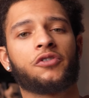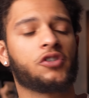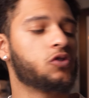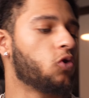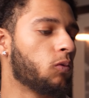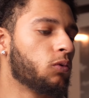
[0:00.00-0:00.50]

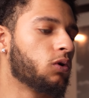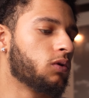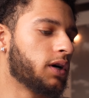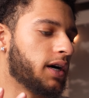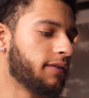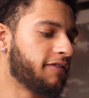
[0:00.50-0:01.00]
just
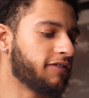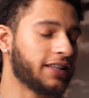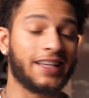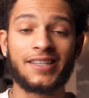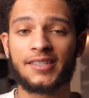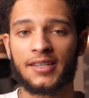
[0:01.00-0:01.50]
normal
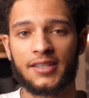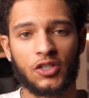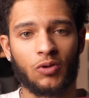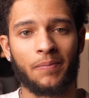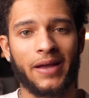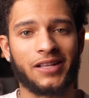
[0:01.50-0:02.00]
fleece
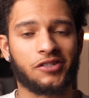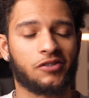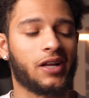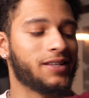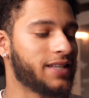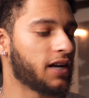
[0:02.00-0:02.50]
sweatpants. They're
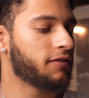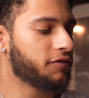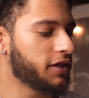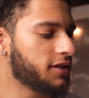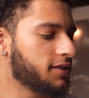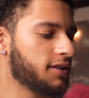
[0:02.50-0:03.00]
not tech
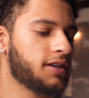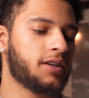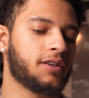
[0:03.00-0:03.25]
fleece.